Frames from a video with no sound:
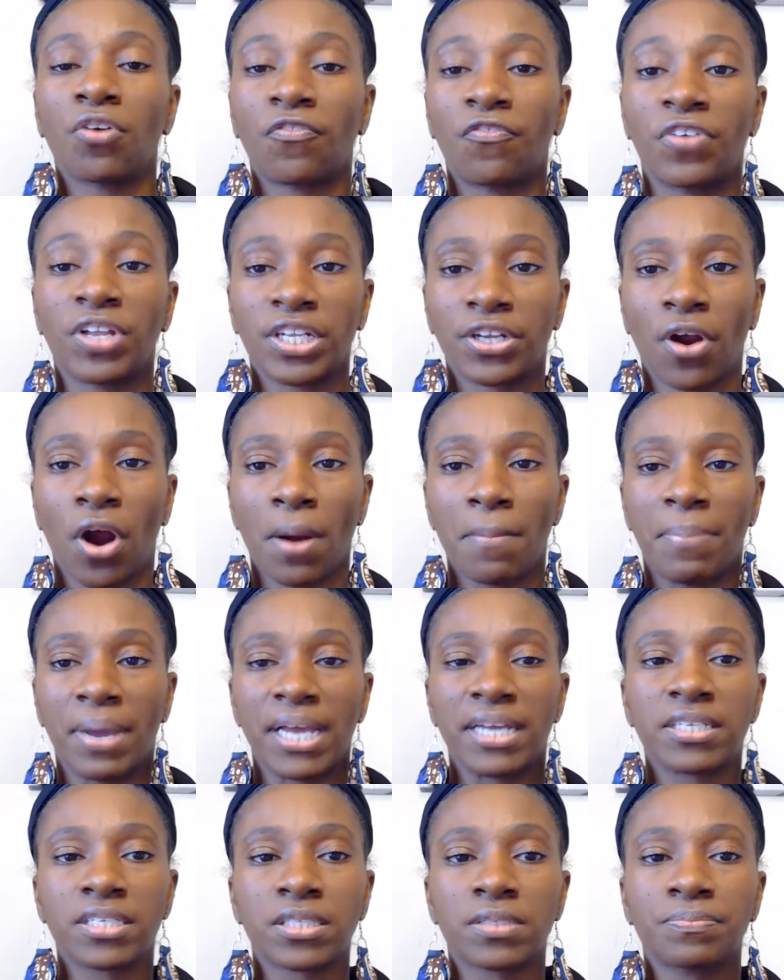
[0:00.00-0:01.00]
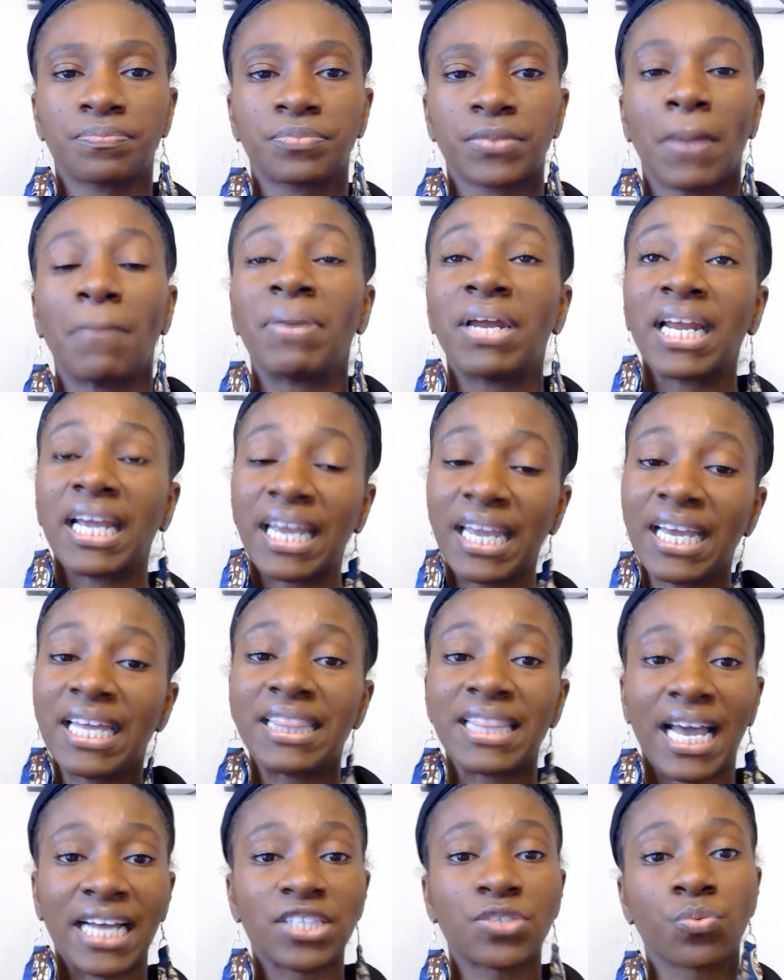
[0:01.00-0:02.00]
feeling our best. But
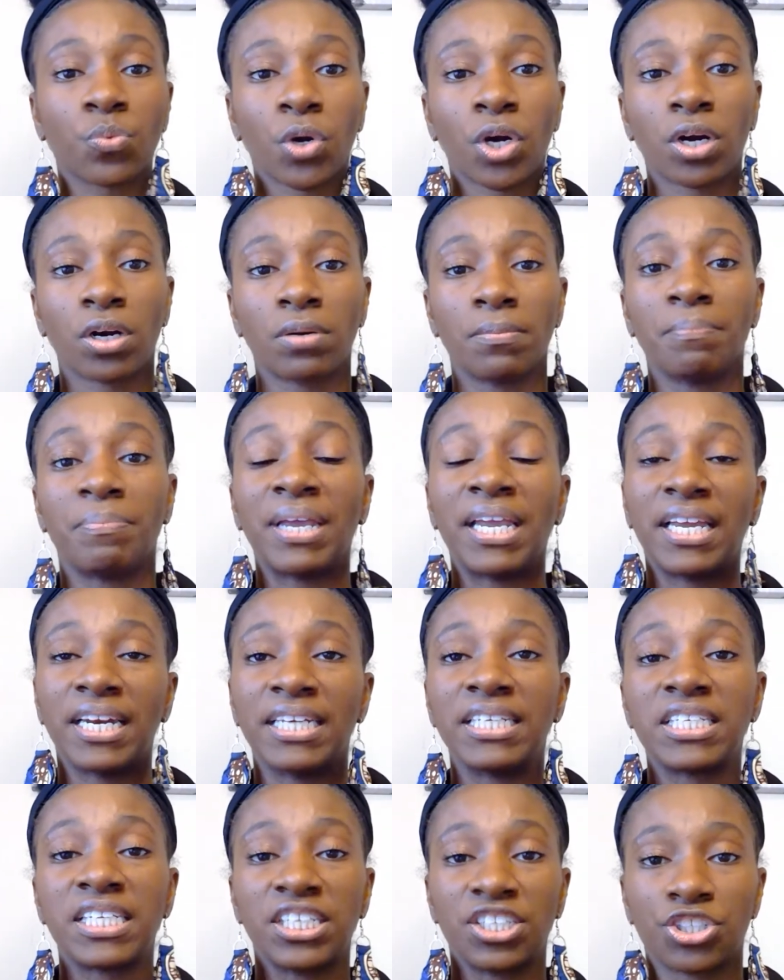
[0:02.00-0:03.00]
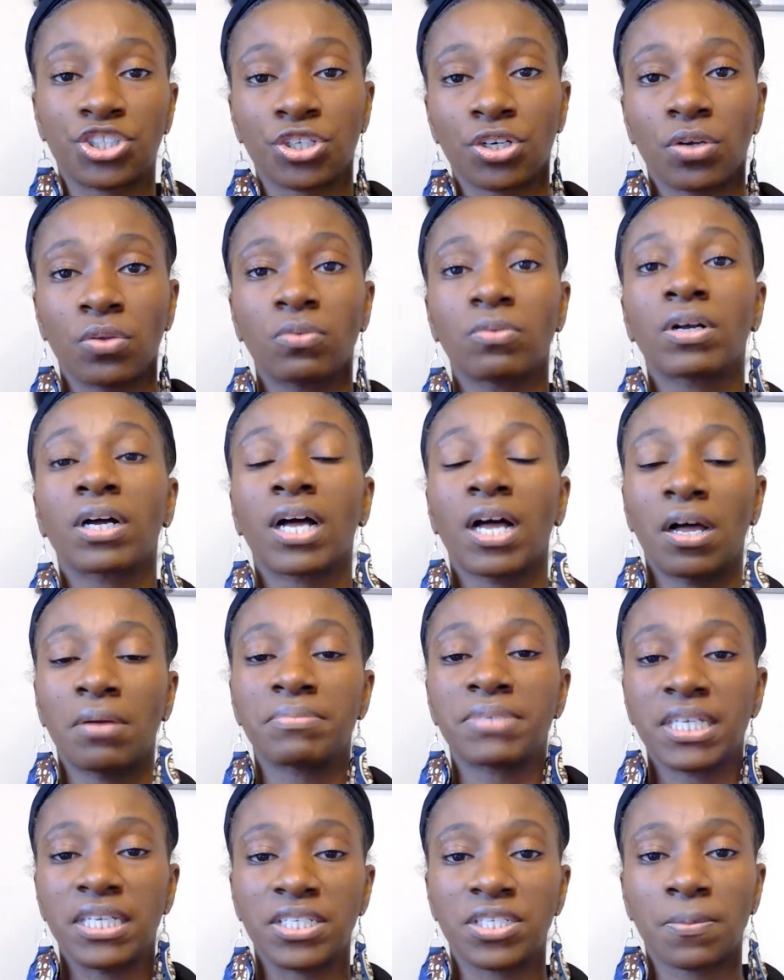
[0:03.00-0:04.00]
again, that's where being intentional
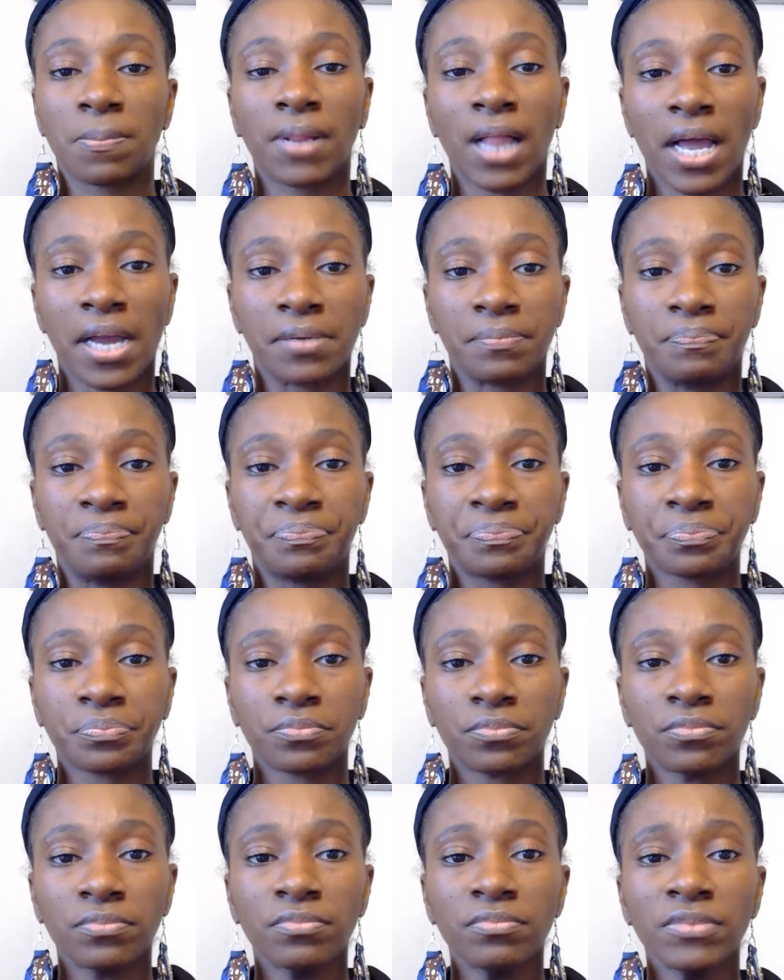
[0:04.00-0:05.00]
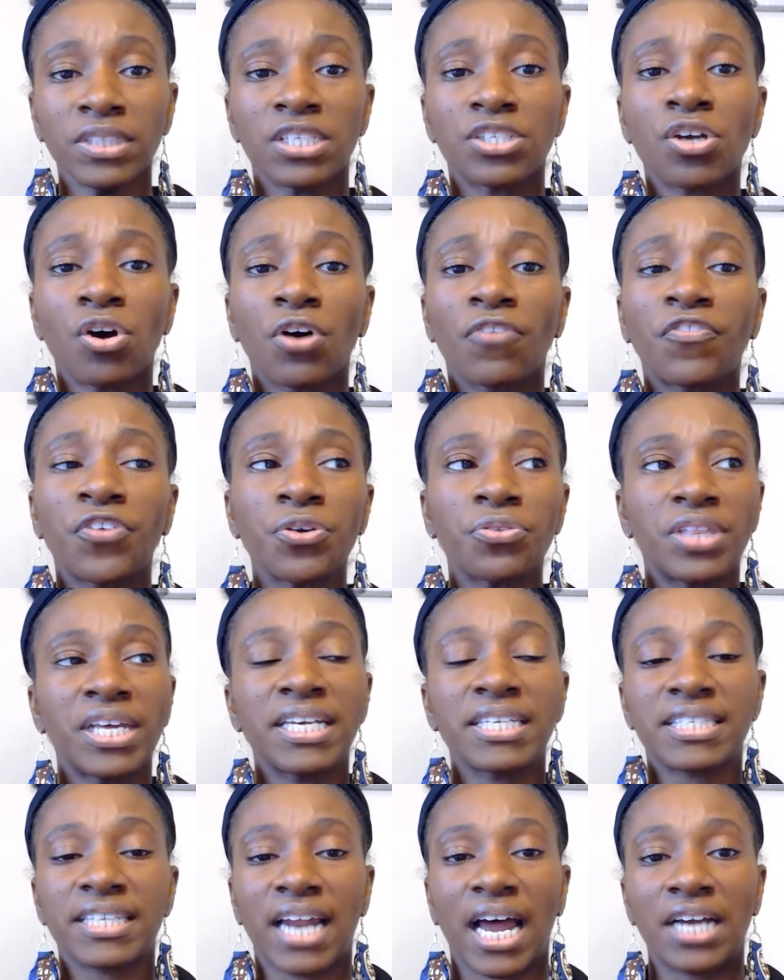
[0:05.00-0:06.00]
comes into play. So a few
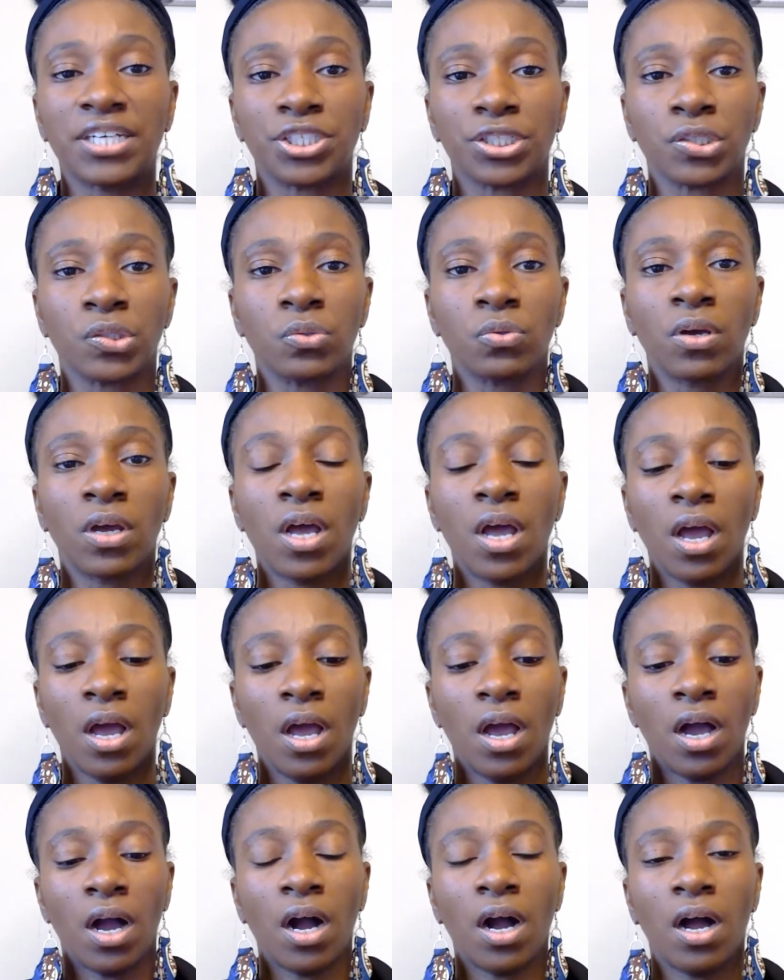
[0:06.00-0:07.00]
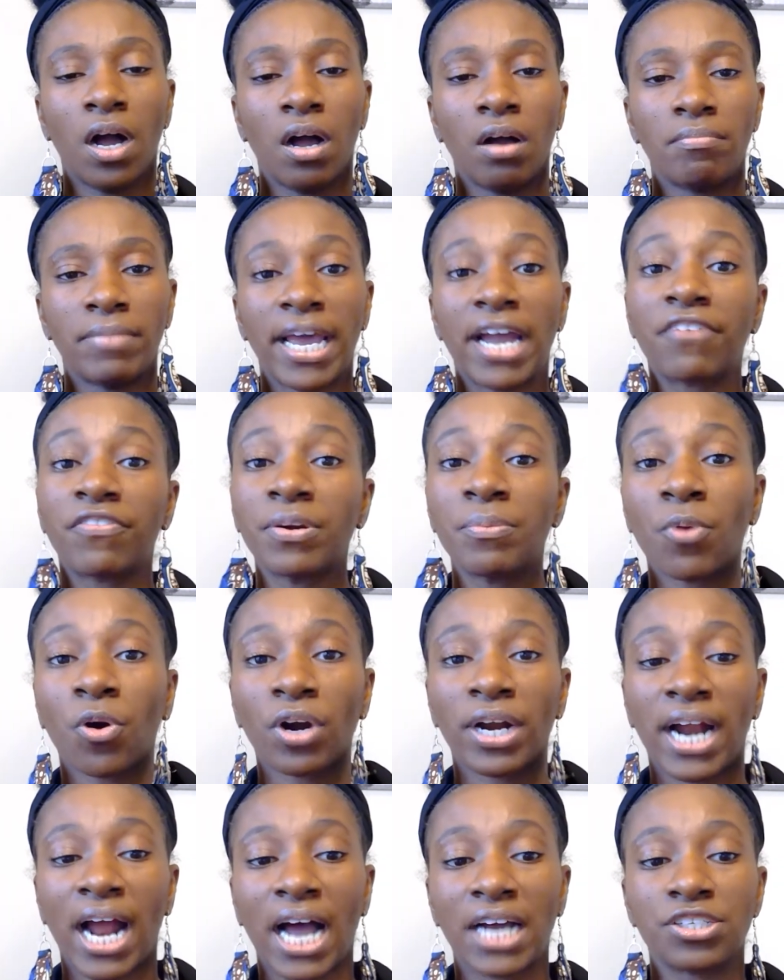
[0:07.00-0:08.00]
things that I do. Every
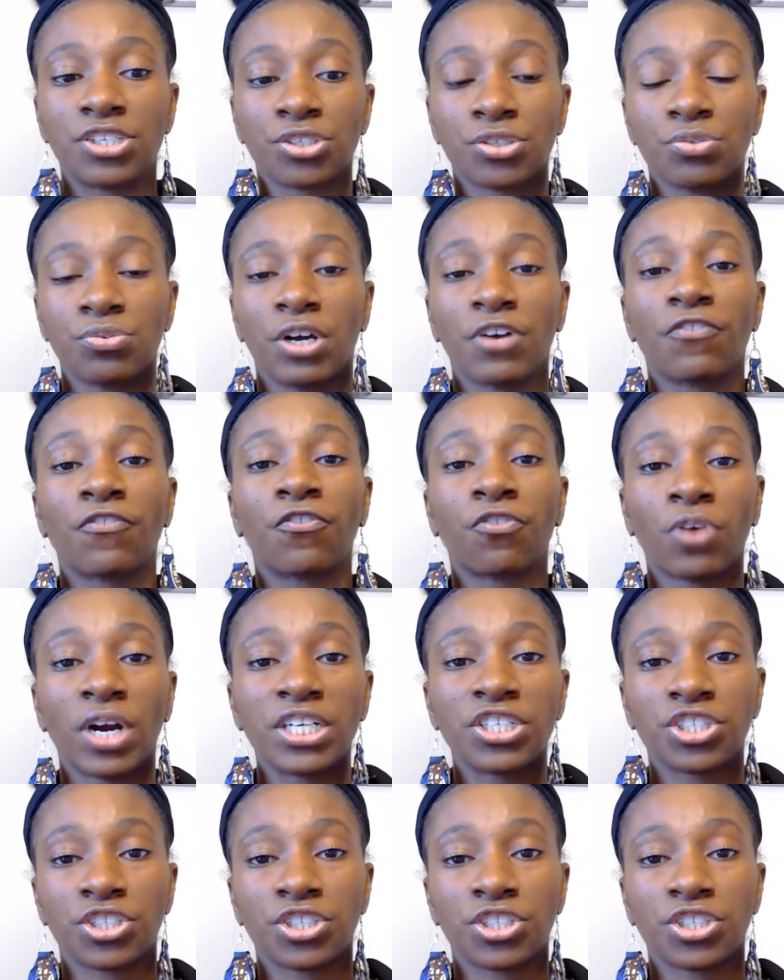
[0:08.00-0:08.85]
morning I do a fresh